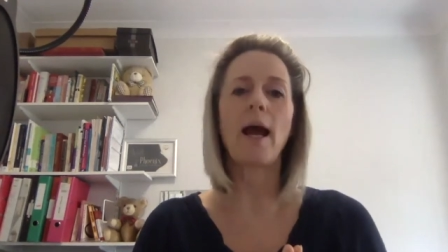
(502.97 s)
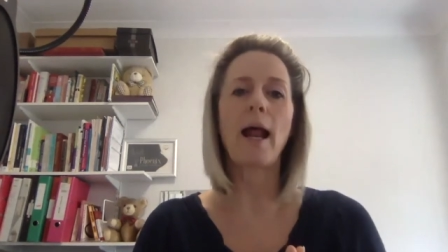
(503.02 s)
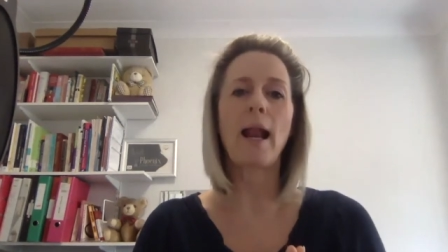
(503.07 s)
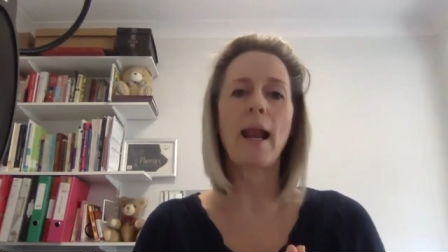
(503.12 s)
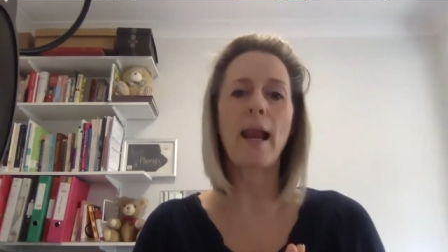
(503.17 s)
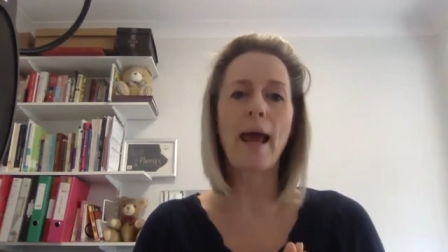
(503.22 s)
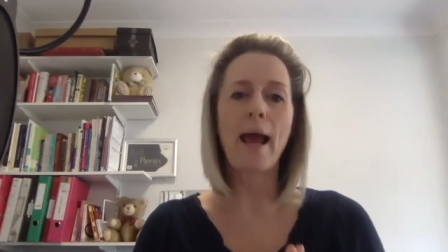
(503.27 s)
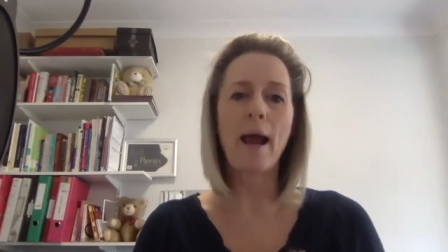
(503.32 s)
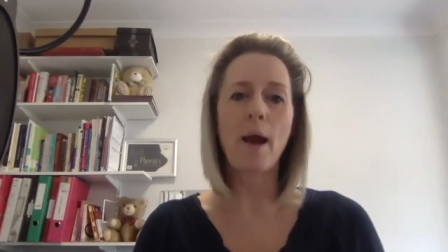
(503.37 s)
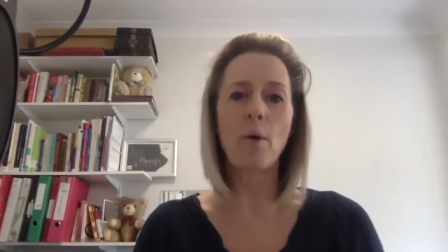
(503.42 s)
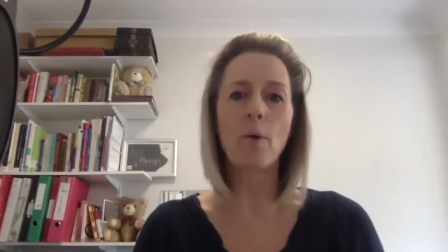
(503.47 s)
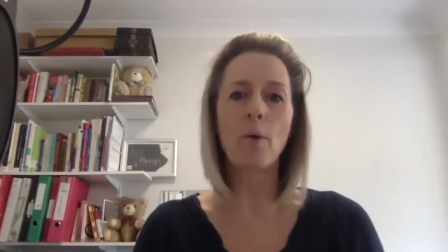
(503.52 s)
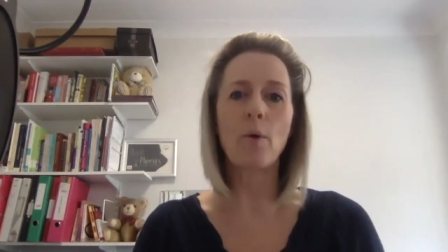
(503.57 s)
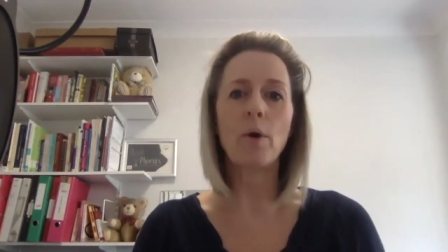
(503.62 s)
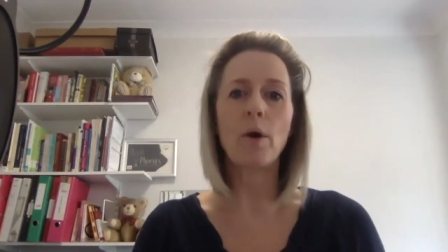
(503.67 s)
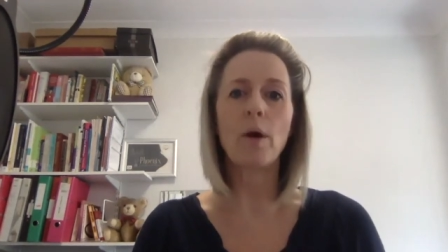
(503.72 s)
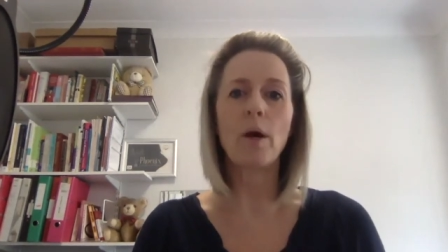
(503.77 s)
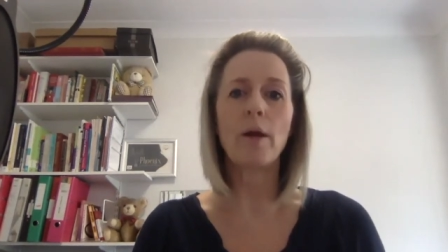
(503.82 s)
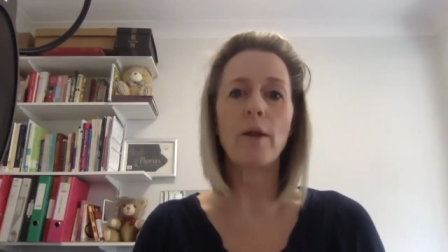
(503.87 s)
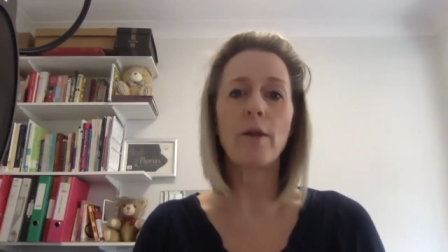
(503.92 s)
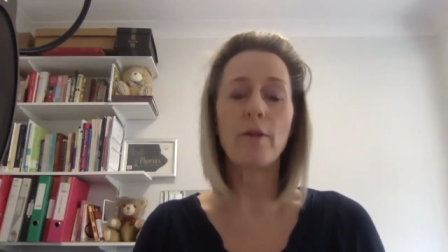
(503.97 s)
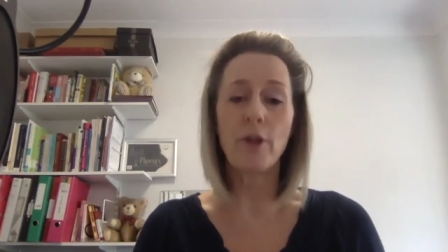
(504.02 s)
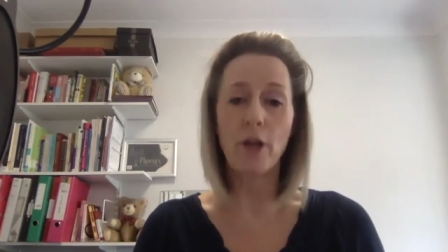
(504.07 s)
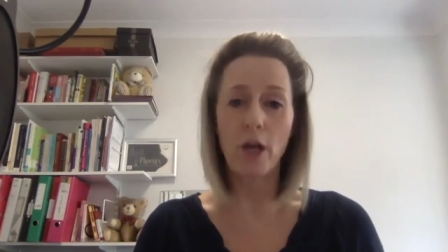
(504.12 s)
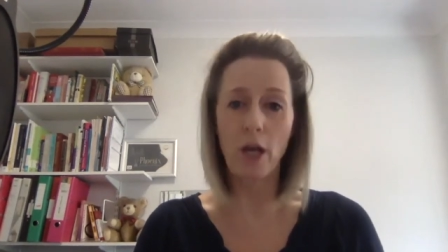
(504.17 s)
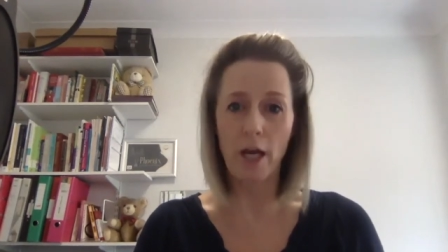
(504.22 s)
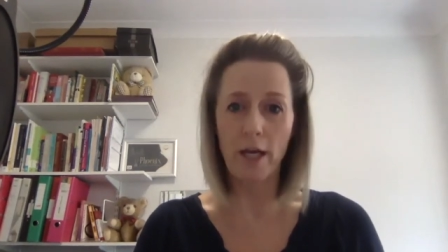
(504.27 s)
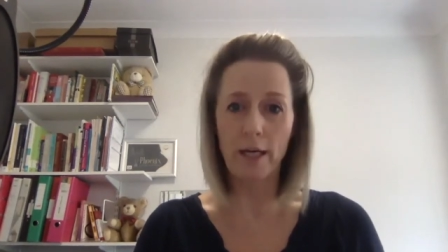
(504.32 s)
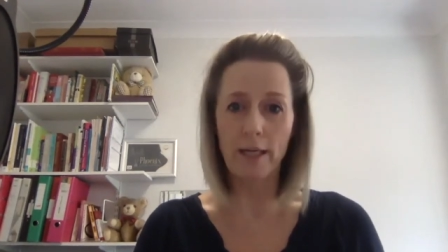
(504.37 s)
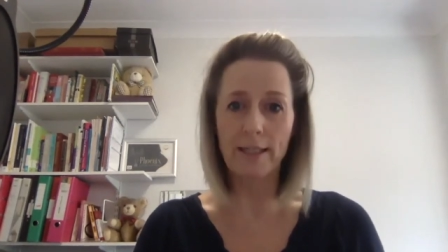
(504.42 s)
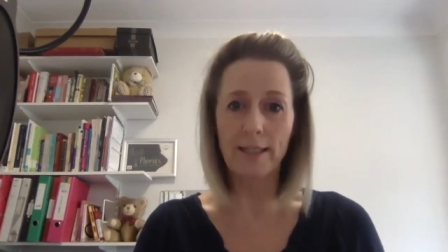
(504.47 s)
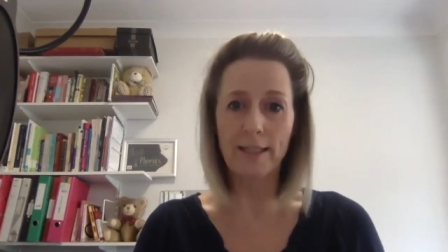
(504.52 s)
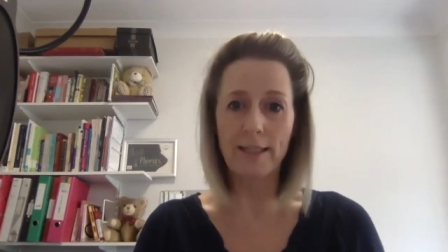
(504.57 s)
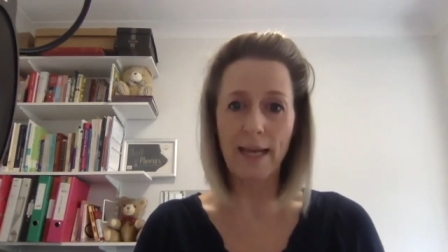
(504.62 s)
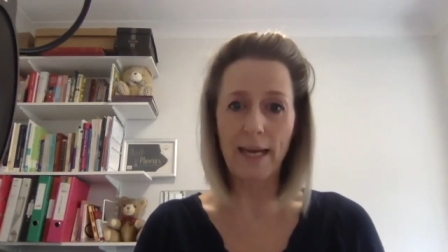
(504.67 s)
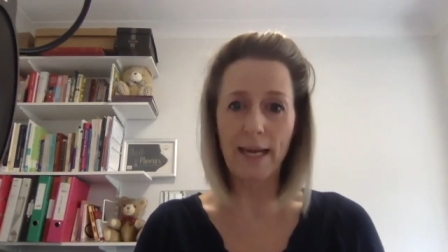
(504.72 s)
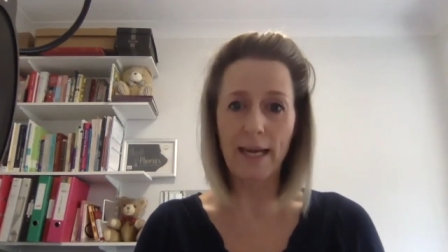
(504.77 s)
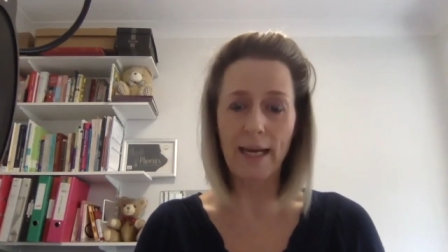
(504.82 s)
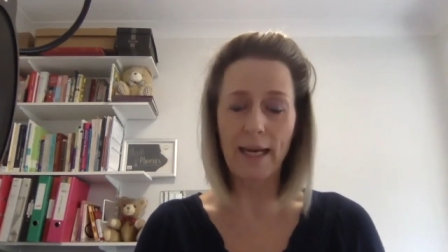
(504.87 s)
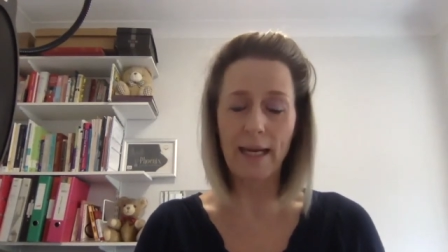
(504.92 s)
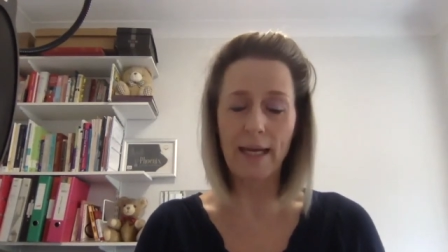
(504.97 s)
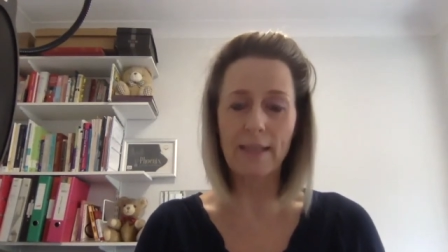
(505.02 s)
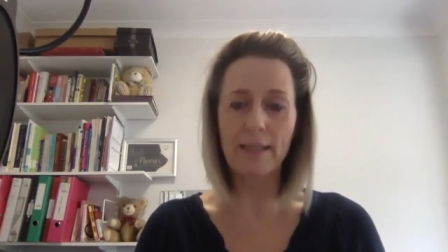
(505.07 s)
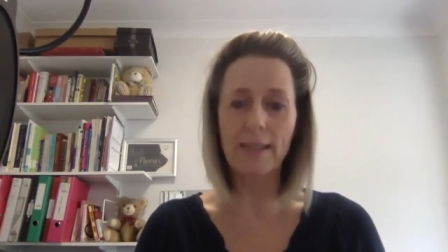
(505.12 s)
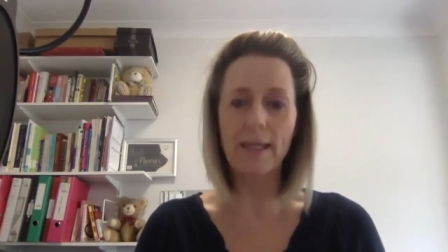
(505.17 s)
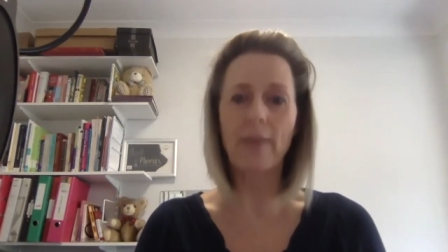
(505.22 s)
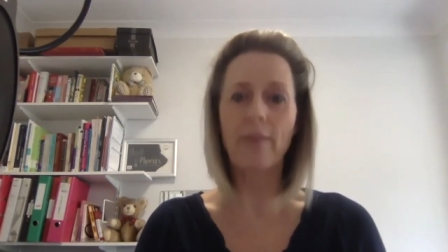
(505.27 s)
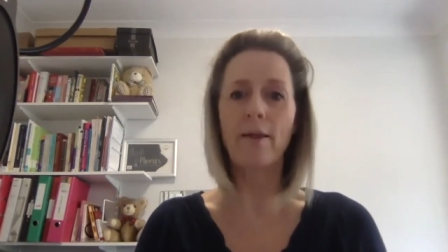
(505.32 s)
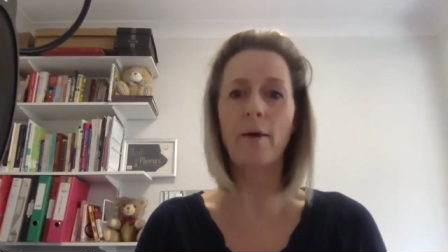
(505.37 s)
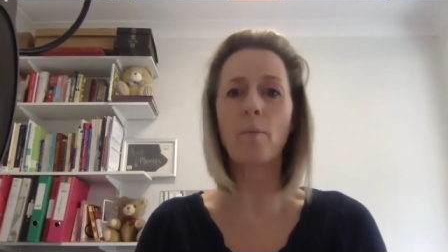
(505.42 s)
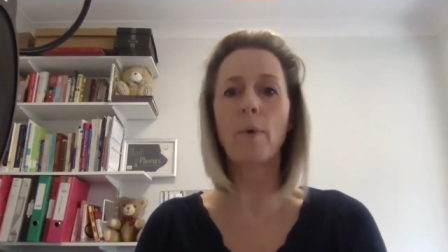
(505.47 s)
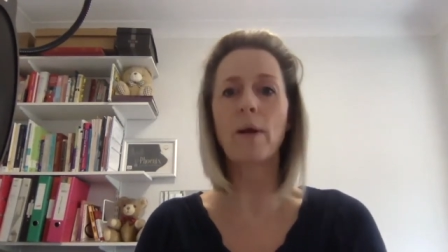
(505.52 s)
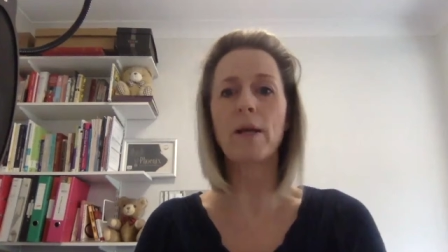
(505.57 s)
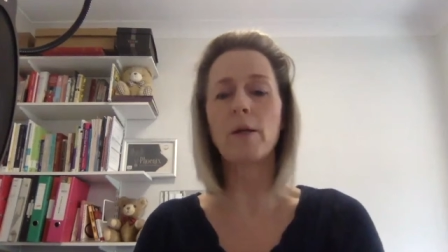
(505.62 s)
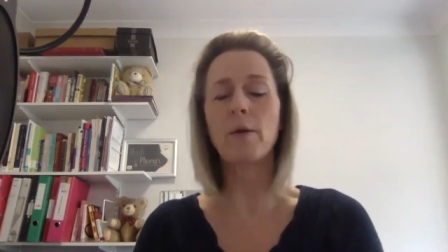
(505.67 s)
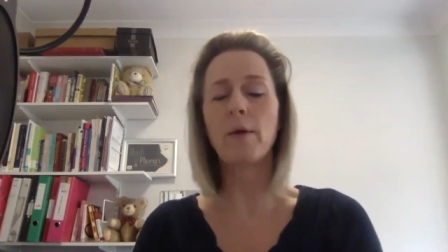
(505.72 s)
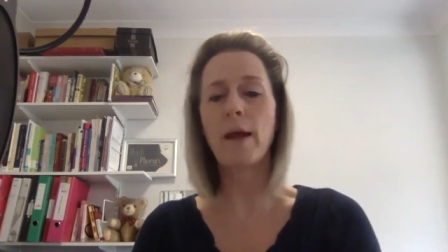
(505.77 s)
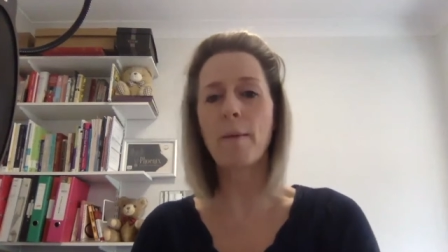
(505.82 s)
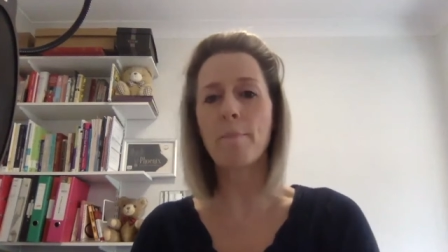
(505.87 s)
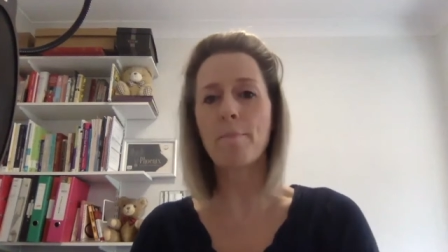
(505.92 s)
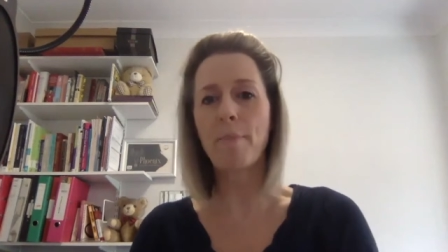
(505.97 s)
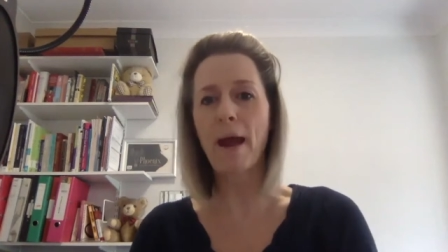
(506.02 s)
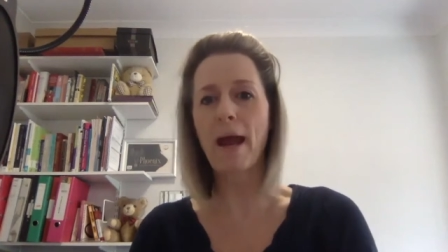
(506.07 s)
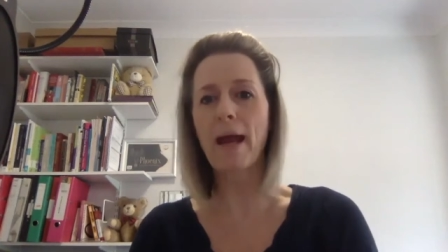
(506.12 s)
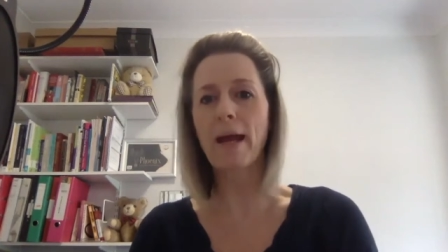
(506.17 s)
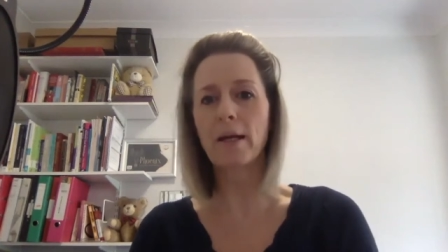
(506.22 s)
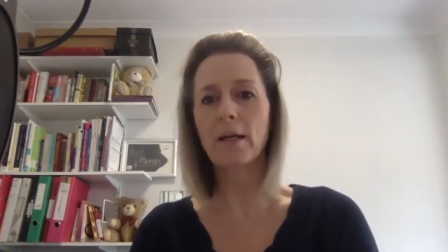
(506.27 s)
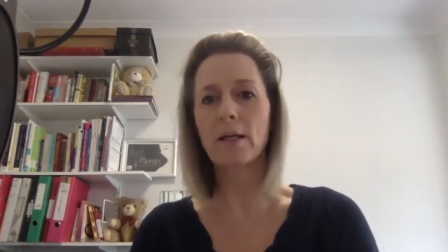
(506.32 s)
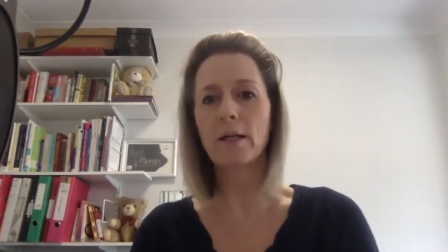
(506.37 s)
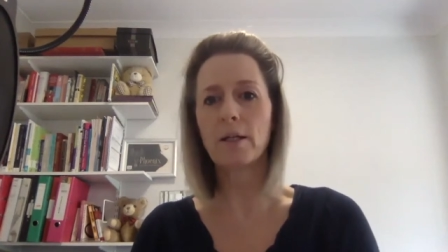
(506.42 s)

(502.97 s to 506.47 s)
Allow the learner to take it, and then when you get back